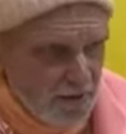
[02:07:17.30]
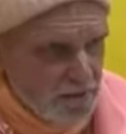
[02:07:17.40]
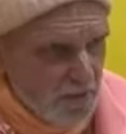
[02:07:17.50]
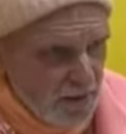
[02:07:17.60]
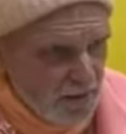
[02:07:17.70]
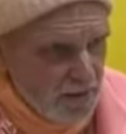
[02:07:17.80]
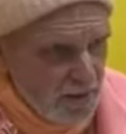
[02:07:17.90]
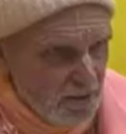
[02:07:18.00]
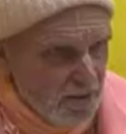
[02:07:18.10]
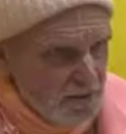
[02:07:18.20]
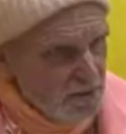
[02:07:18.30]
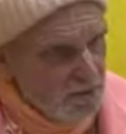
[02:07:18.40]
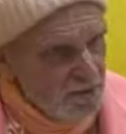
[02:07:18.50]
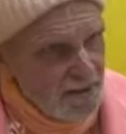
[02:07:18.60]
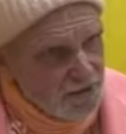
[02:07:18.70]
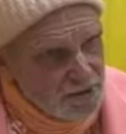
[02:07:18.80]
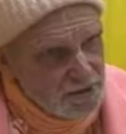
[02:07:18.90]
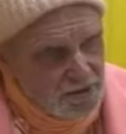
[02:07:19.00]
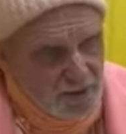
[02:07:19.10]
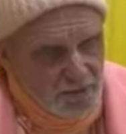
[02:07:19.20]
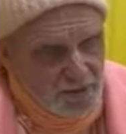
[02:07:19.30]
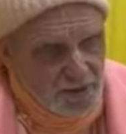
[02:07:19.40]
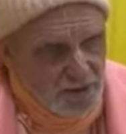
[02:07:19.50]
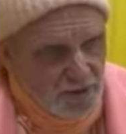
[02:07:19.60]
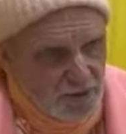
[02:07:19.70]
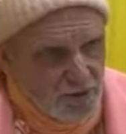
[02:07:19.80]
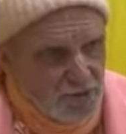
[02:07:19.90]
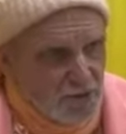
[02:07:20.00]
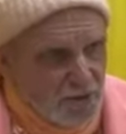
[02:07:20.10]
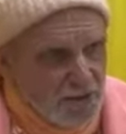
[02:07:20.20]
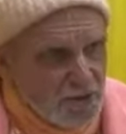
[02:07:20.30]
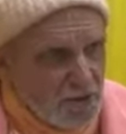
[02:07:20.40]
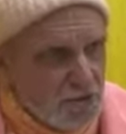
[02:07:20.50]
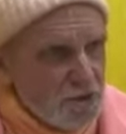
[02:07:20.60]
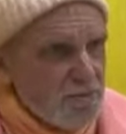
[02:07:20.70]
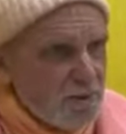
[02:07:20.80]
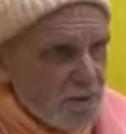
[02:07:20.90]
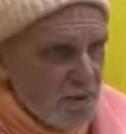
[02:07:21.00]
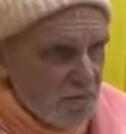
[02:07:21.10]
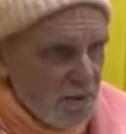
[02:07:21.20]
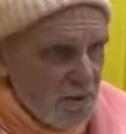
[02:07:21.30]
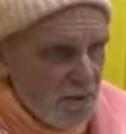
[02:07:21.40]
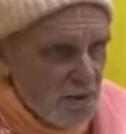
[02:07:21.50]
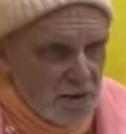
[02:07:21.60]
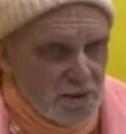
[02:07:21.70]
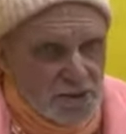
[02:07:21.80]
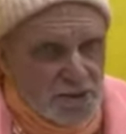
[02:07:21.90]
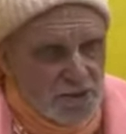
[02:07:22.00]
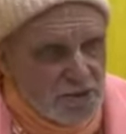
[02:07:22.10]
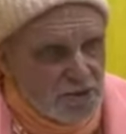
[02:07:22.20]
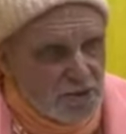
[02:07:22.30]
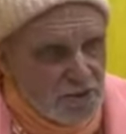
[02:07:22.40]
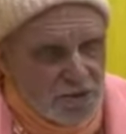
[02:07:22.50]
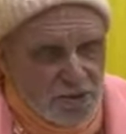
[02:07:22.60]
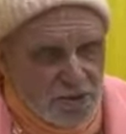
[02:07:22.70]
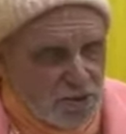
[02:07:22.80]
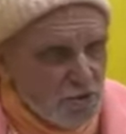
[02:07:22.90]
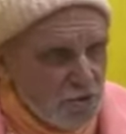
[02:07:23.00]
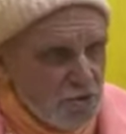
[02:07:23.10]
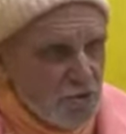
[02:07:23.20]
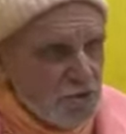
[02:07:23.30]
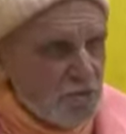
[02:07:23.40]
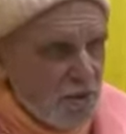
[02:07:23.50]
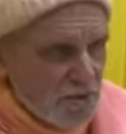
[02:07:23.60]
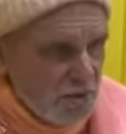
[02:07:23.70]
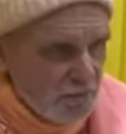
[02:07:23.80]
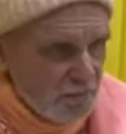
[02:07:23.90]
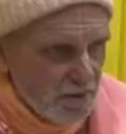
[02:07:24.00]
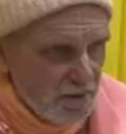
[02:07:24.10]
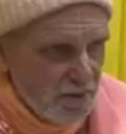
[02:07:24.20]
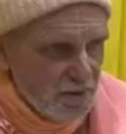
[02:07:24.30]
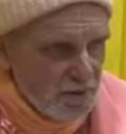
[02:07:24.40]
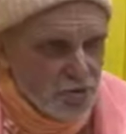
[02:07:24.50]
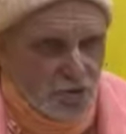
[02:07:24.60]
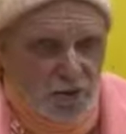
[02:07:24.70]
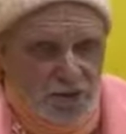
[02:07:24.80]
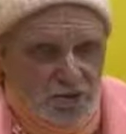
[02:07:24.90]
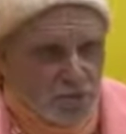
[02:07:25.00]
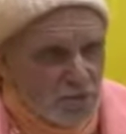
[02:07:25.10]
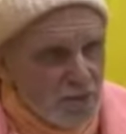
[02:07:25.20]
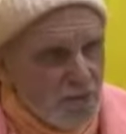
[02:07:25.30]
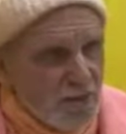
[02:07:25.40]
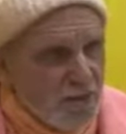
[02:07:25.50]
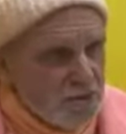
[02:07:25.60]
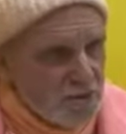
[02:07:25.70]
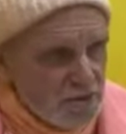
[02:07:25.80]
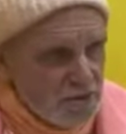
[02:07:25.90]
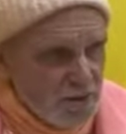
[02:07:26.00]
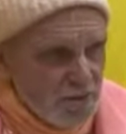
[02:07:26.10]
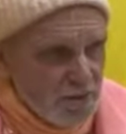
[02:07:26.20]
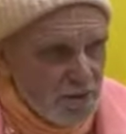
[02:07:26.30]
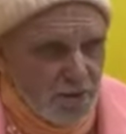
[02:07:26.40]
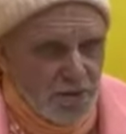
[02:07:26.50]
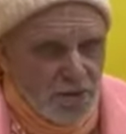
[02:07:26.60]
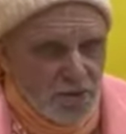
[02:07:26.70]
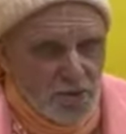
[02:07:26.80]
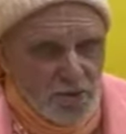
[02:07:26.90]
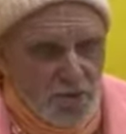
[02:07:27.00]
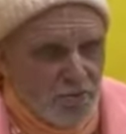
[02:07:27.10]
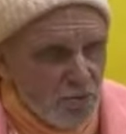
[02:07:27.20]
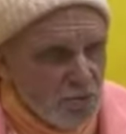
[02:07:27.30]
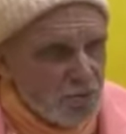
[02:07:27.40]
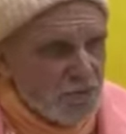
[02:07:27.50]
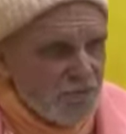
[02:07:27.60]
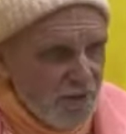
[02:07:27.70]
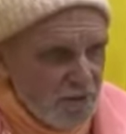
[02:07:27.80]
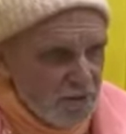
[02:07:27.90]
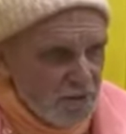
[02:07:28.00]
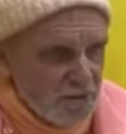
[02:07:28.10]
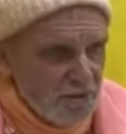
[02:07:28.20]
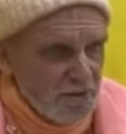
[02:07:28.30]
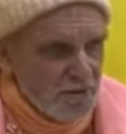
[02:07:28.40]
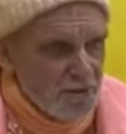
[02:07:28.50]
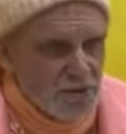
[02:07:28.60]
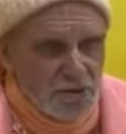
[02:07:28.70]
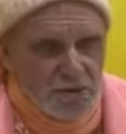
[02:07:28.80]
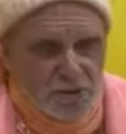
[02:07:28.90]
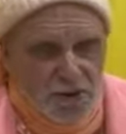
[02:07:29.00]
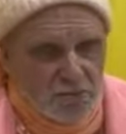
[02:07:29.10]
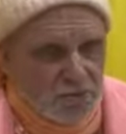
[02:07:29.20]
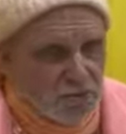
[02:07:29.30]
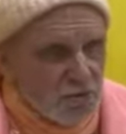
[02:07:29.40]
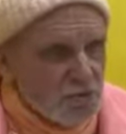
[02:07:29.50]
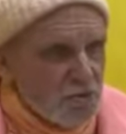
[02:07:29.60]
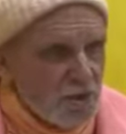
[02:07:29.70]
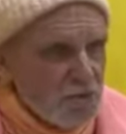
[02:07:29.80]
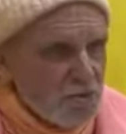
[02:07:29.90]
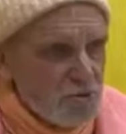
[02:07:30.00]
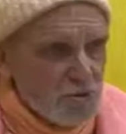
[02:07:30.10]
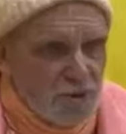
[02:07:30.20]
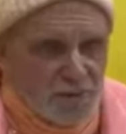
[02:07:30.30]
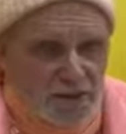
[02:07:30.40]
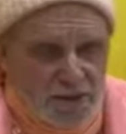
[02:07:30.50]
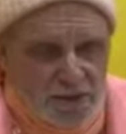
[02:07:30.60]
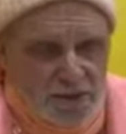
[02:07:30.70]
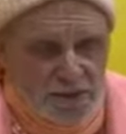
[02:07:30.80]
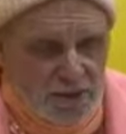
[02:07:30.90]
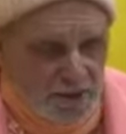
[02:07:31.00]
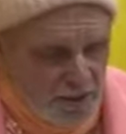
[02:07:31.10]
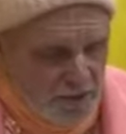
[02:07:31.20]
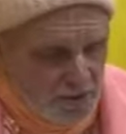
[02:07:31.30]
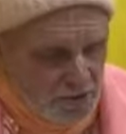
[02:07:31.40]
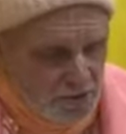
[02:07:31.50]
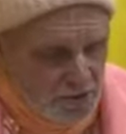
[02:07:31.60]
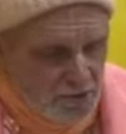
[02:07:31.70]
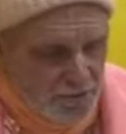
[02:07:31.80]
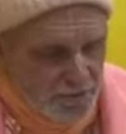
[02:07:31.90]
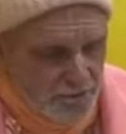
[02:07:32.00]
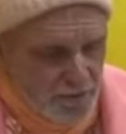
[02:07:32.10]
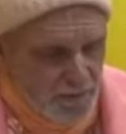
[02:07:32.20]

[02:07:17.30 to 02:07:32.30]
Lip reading: This paradharma is someone else's dharma, not doing his own swadharma. Krishna is instructing you should do your swadharma. Don't try and do someone else's dharma. You are born to fight. This is your dharma. Don't try to do something else. So